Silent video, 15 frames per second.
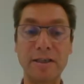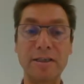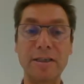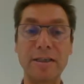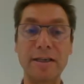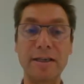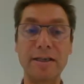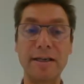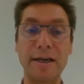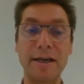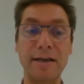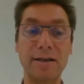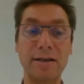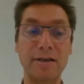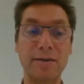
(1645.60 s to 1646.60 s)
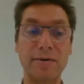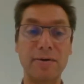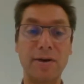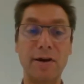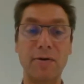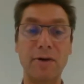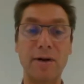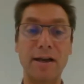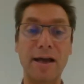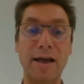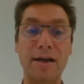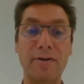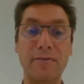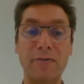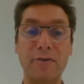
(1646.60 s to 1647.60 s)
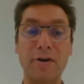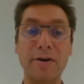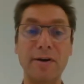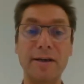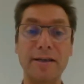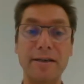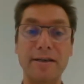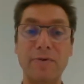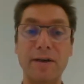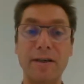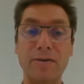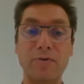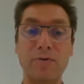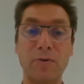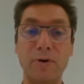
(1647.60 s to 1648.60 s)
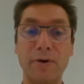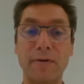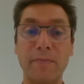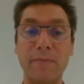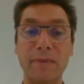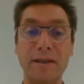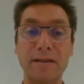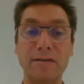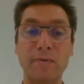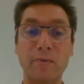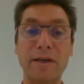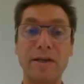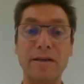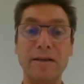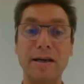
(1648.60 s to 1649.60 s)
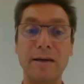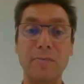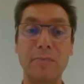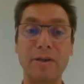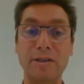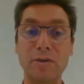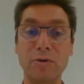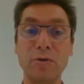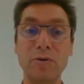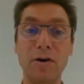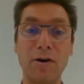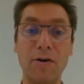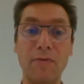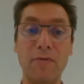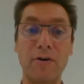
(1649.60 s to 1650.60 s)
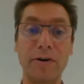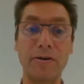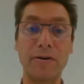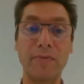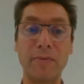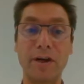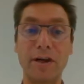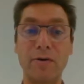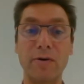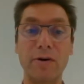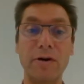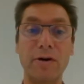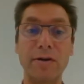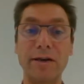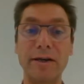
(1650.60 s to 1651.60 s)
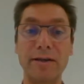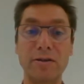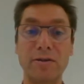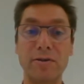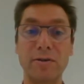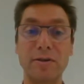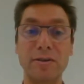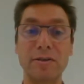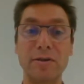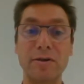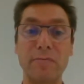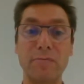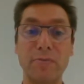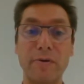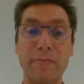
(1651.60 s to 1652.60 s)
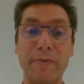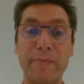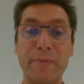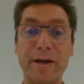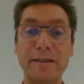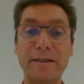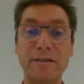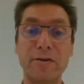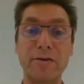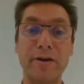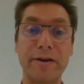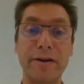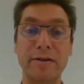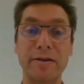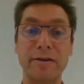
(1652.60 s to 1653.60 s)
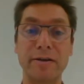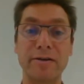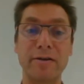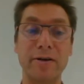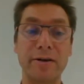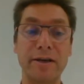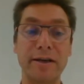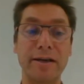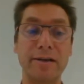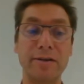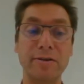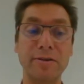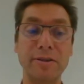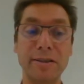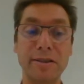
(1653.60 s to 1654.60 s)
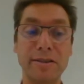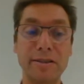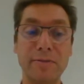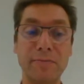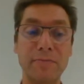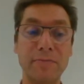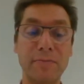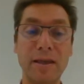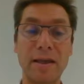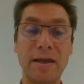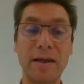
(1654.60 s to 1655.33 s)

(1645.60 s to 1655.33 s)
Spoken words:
finish here our live online event for week number 2 of our online course on problem-based learning and learning analytics,